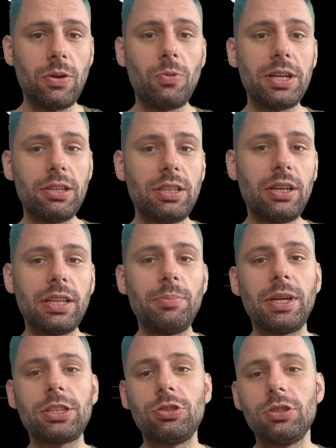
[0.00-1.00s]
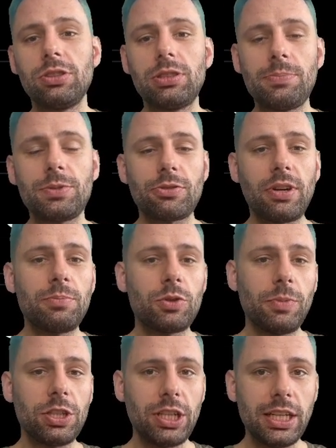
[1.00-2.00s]
While you're down there, make sure to subscribe to
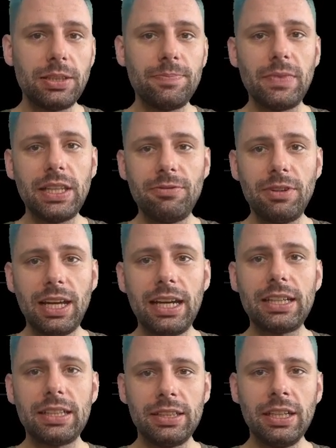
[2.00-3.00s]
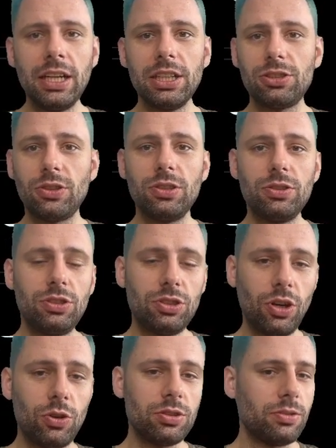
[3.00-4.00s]
my channel, leave a like, so you
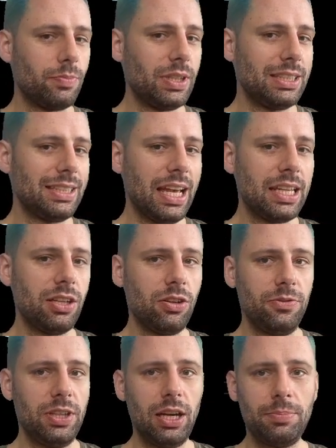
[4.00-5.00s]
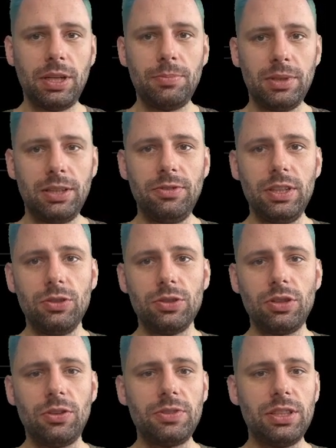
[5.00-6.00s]
don't miss any of the upcoming videos
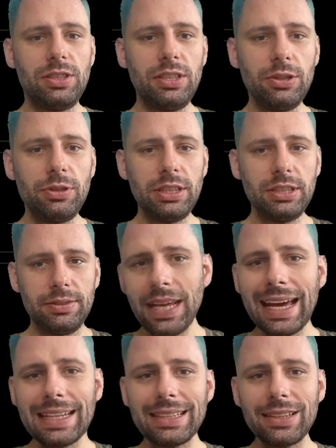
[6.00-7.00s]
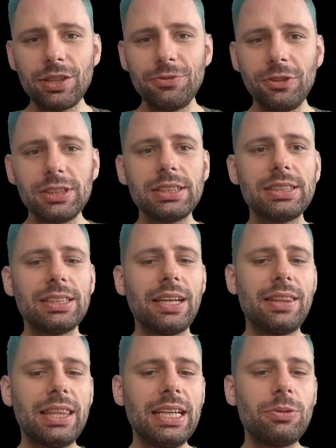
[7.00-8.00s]
of this series. And the first
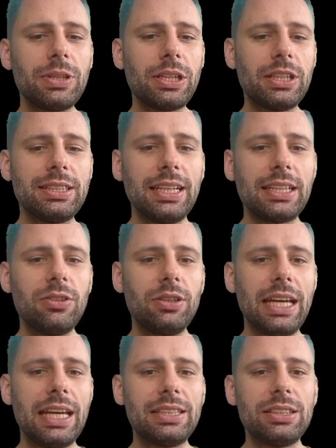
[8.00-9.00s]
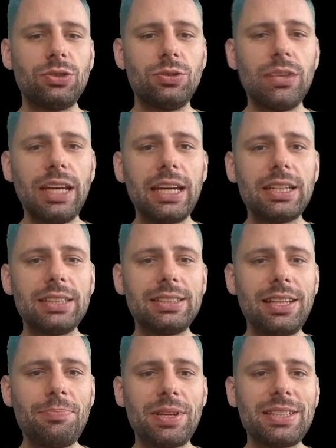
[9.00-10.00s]
thing we're gonna take a look at today in the
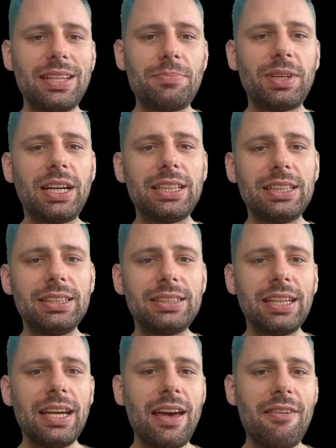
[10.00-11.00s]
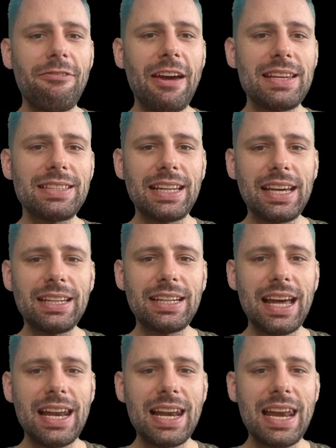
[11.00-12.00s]
step-by-step guide is Fastlane
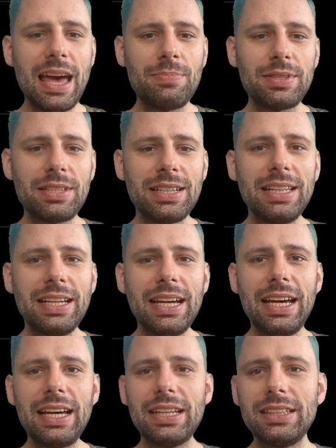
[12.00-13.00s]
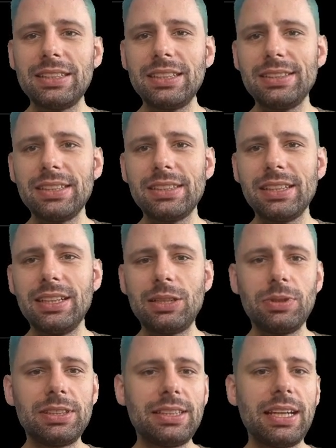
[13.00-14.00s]
Labs. And this is a
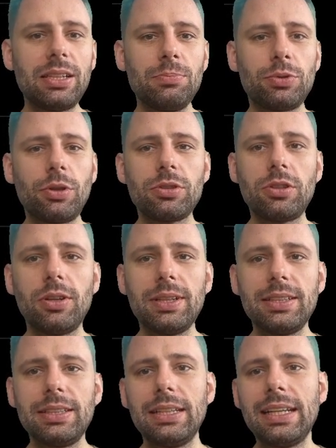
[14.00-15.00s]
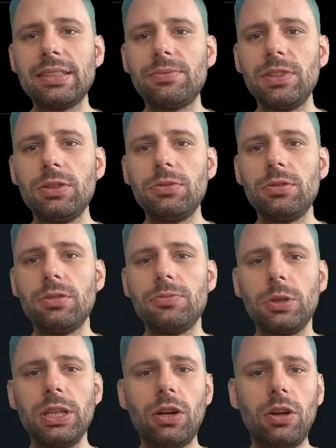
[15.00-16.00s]
liquid staking protocol. In the last video,
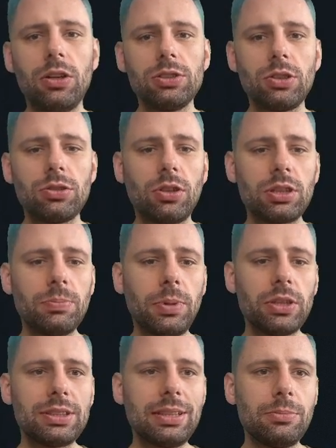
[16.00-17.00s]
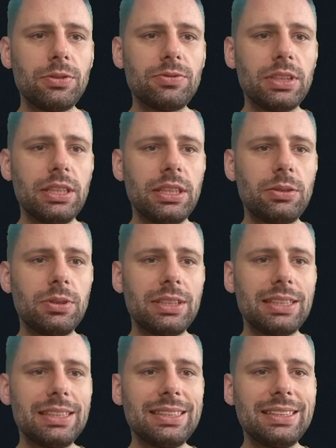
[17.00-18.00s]
we also talked about some of the liquid
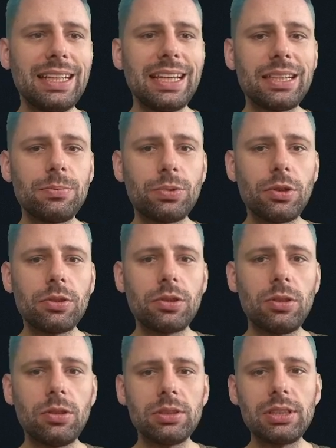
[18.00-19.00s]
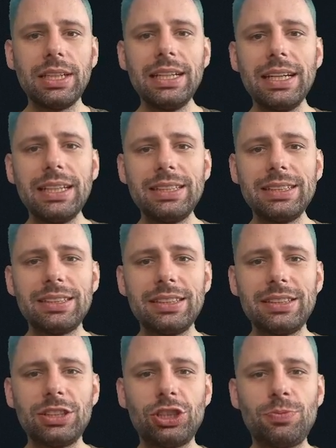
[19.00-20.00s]
staking protocols. This
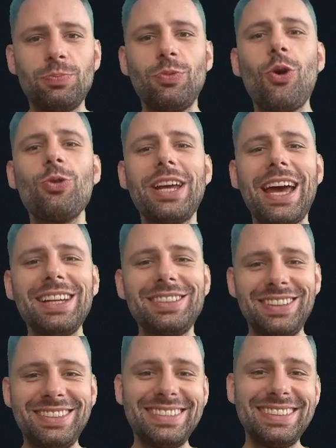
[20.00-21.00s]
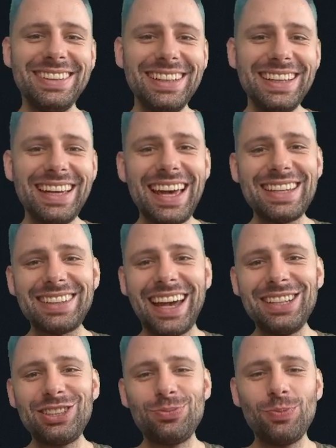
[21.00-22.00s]
is shMONAD,
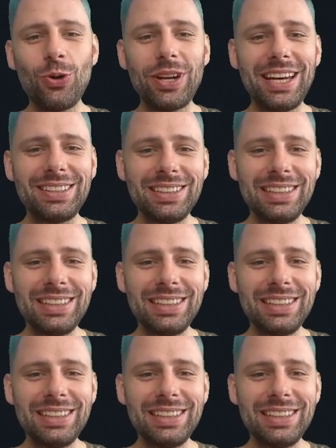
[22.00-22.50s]
shMONAD.